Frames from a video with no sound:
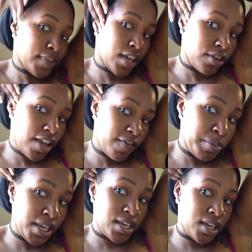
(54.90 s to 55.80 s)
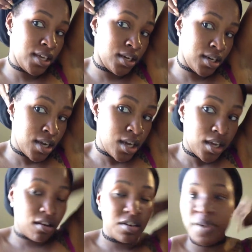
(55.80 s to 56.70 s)
I don't have it pinned. It
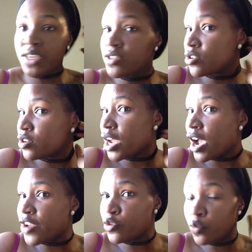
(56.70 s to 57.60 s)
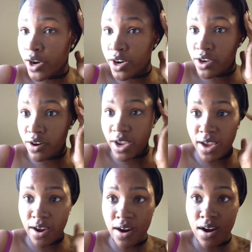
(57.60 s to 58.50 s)
all depends on how you wear your
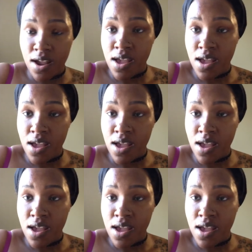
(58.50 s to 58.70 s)
hair.